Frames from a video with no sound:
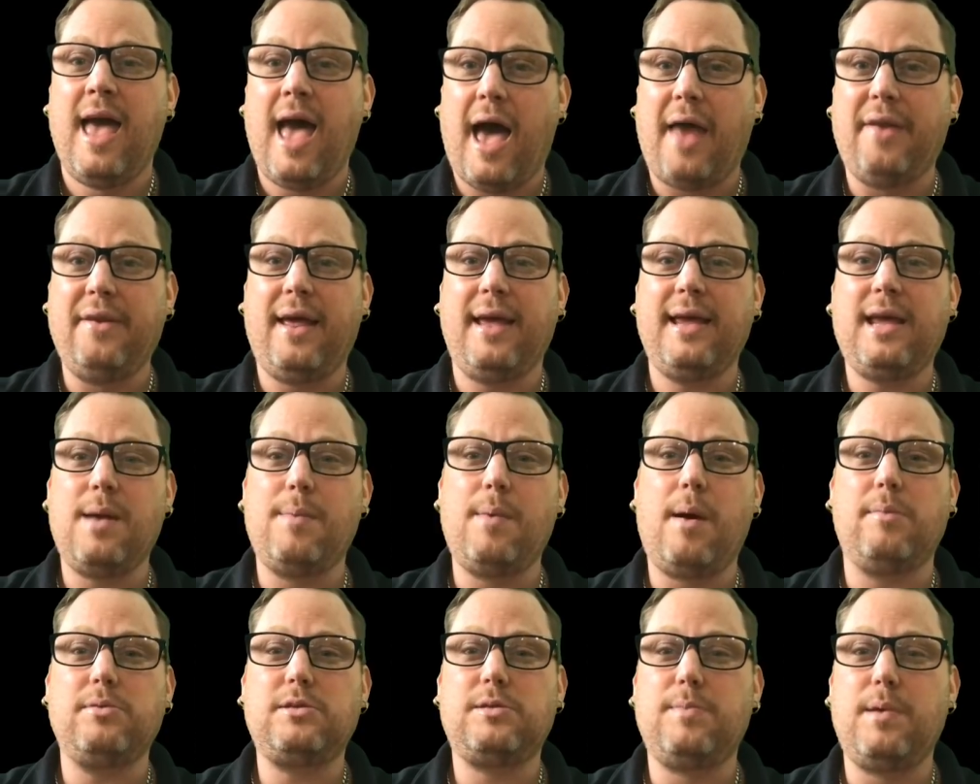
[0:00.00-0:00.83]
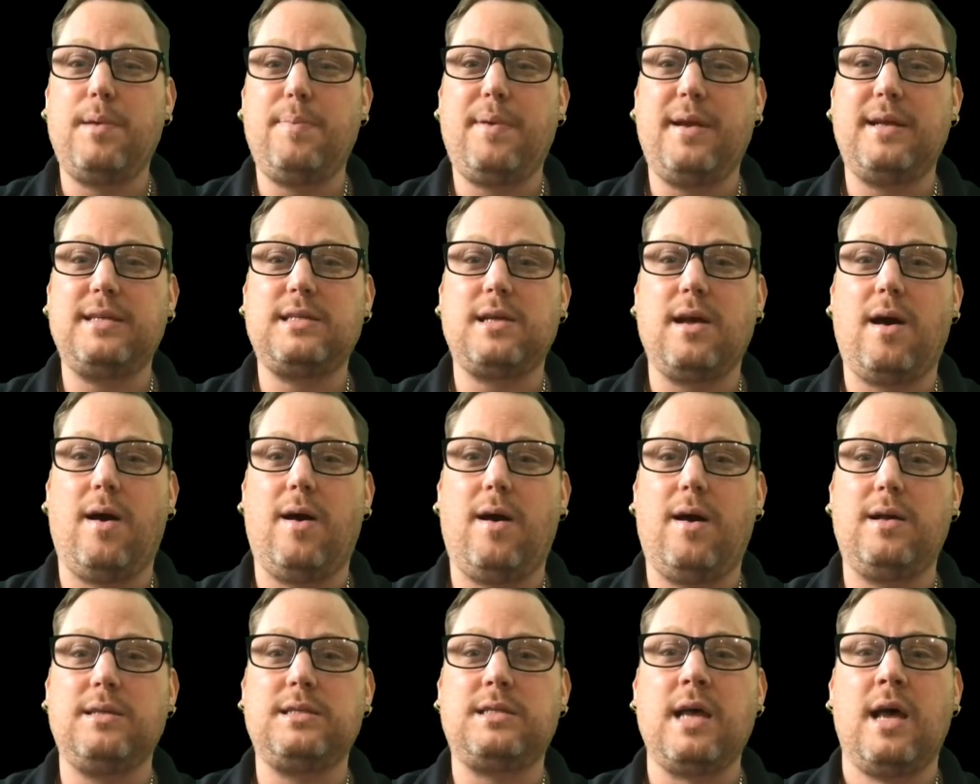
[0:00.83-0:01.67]
and they come up to me, bless their
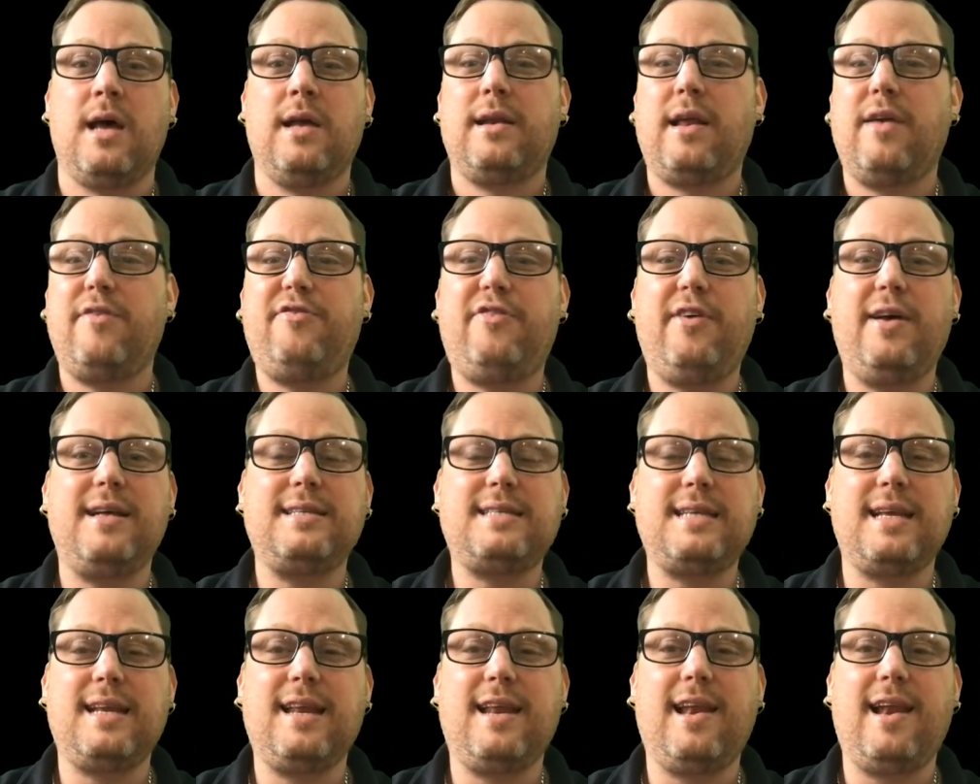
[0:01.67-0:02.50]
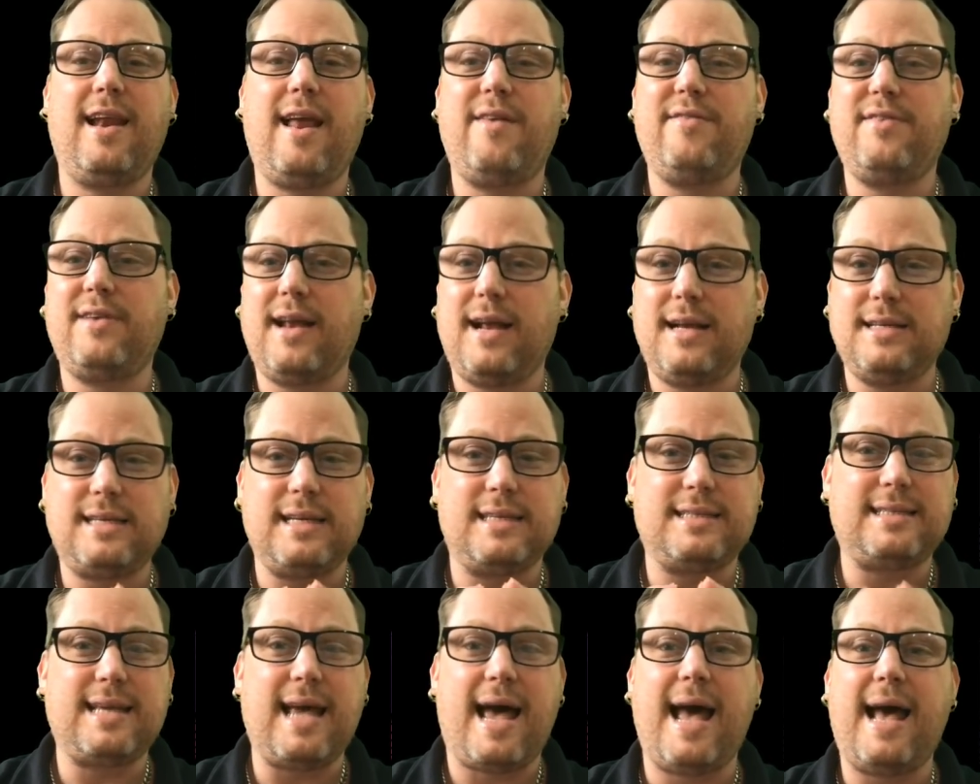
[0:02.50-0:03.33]
hearts, they're 13 and 11, they
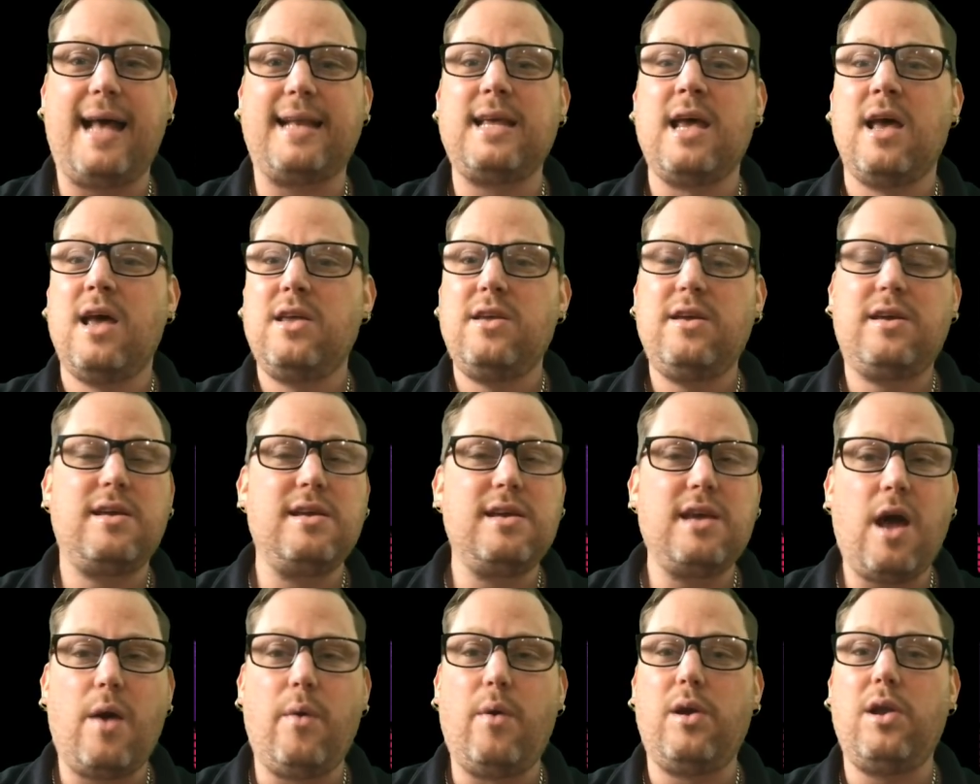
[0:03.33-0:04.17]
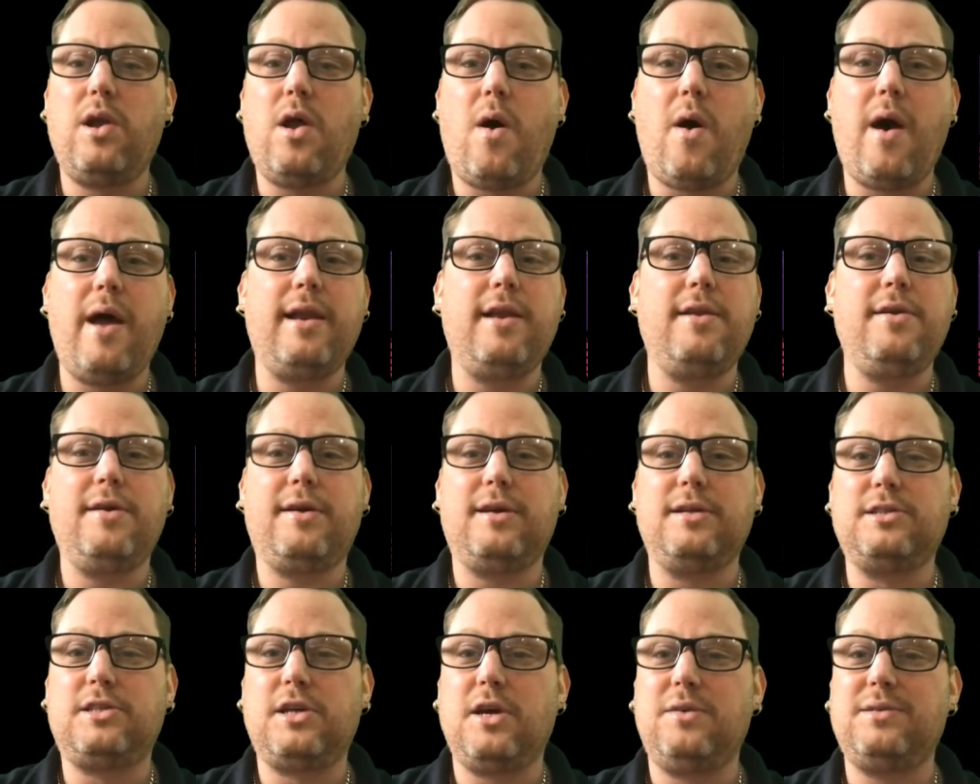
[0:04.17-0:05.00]
said, Dad, you can go online and you
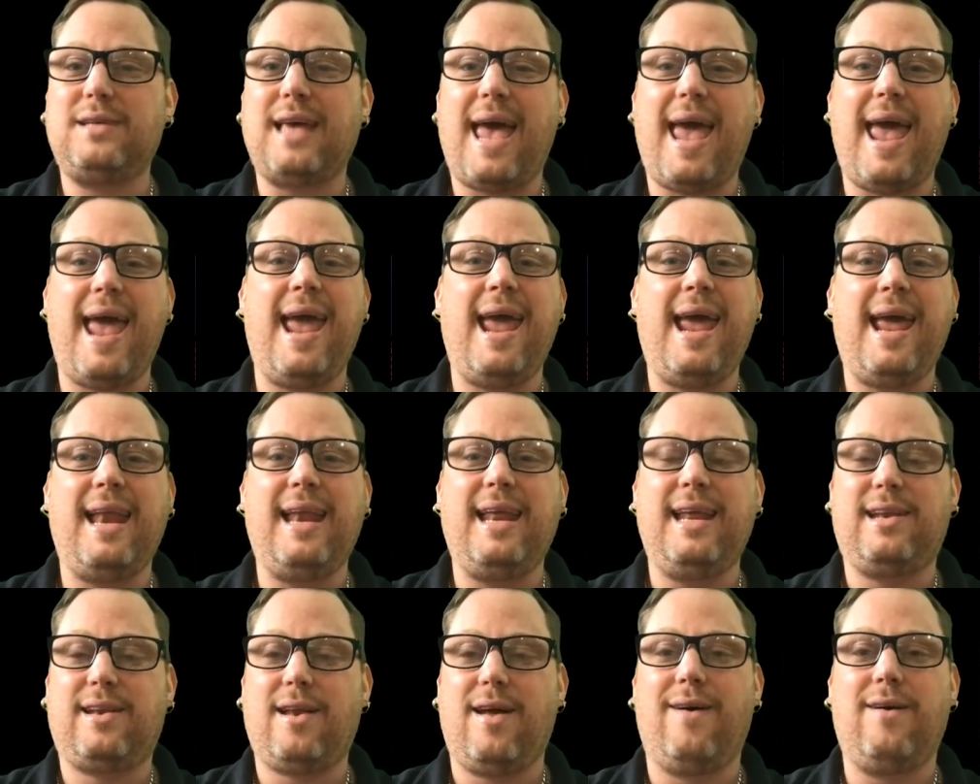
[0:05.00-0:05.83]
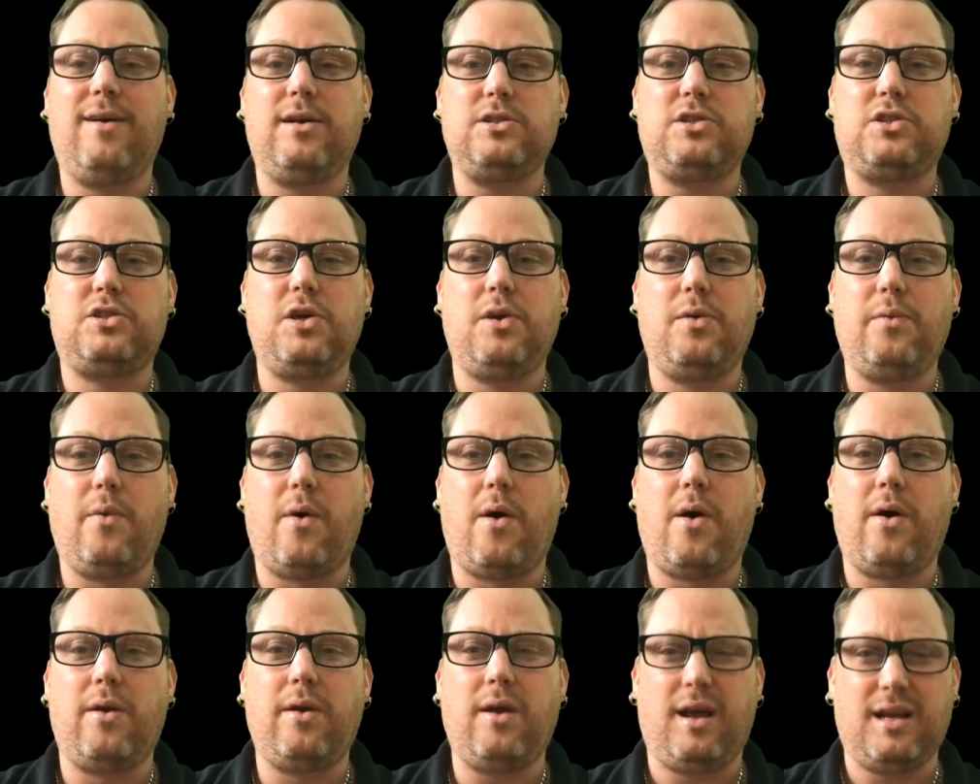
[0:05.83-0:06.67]
can choose any dance you
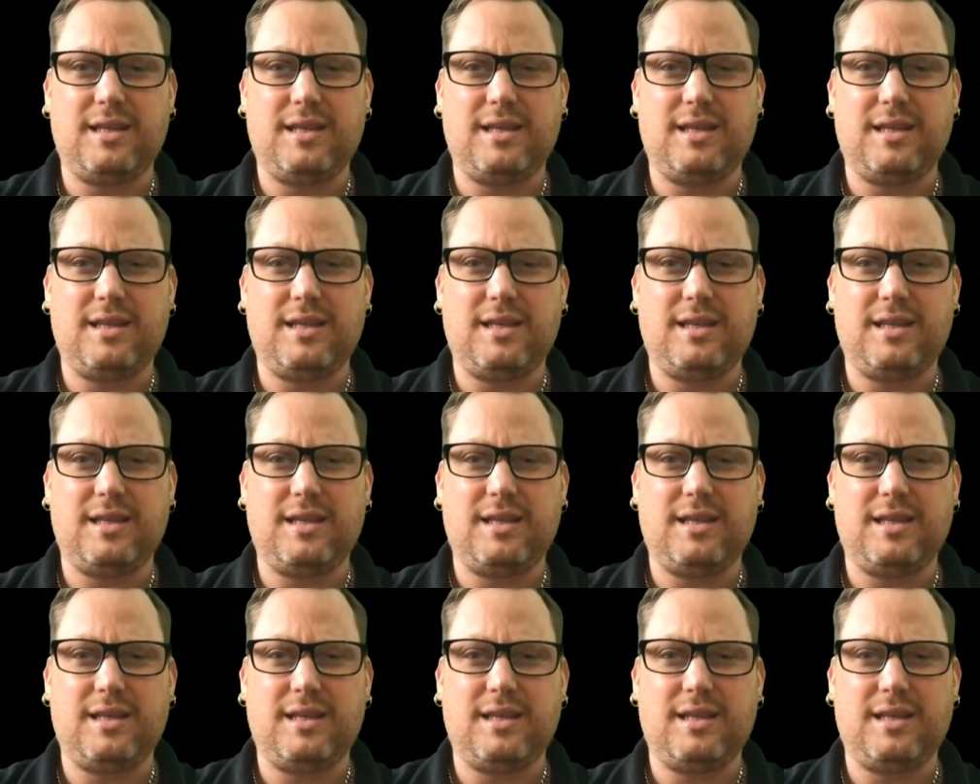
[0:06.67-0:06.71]
want.